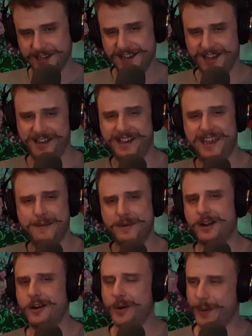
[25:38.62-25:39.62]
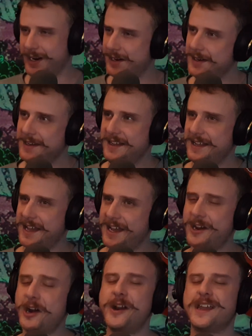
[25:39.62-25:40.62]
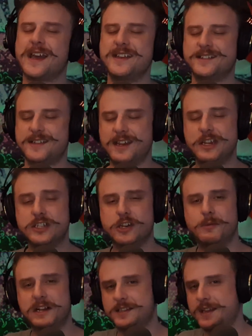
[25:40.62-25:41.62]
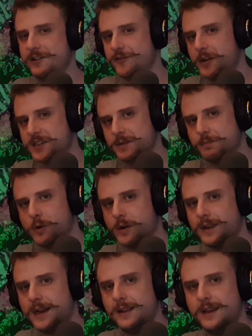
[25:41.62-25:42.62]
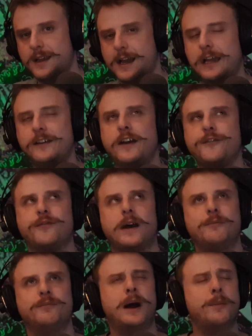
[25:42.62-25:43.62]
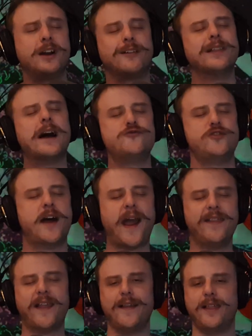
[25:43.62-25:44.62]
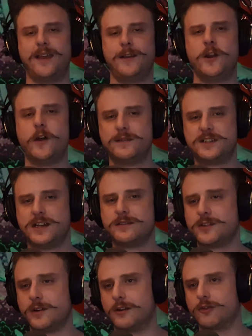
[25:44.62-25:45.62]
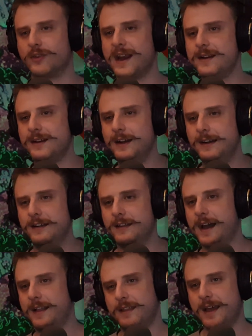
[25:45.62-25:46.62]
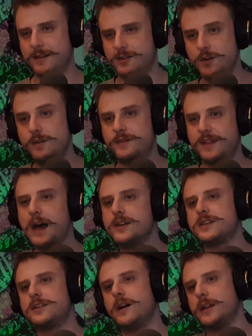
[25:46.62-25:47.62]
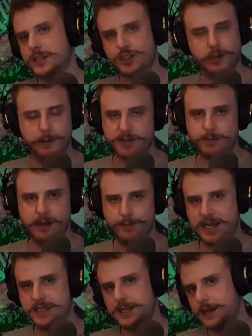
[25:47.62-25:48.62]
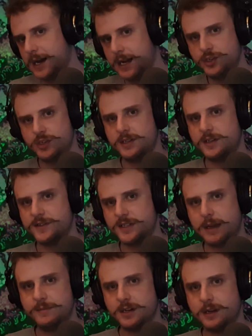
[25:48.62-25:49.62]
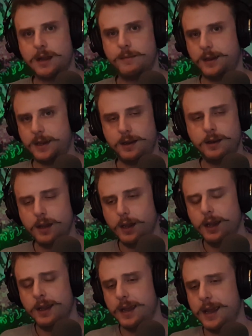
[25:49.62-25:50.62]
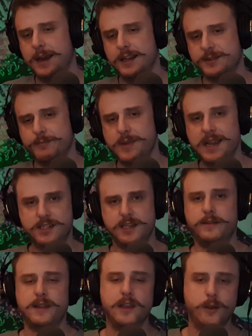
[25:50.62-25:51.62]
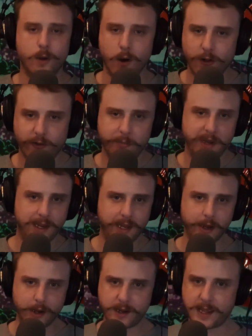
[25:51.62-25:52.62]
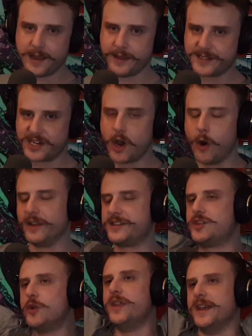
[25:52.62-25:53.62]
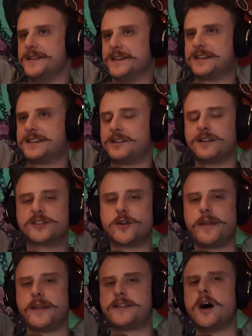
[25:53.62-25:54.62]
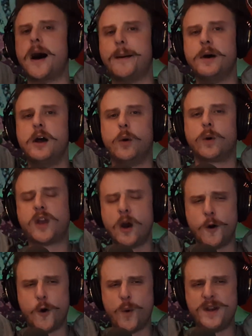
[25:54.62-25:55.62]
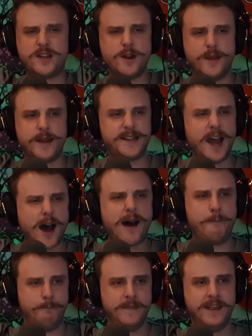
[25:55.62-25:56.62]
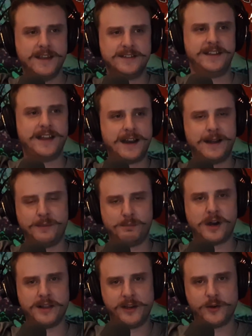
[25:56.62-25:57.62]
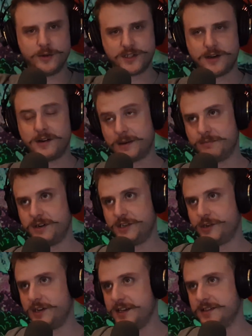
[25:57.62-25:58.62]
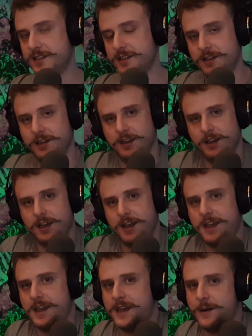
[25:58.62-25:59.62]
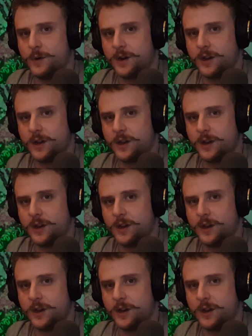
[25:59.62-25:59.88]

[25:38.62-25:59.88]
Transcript: and they came out of nowhere. All right, guys, thank you so much. Thanks for all the support lately. I'm on cloud 9 lately. You know, this channel's doing great. That $2,000 stream has been amazing. Hundreds of subs are coming in, and it's amazing. Thank you all for being here, and let's go. Let's do this. Let's go to the top. We're going to the top. Isn't that a Motley Crue song? I'm pretty sure it is. And we're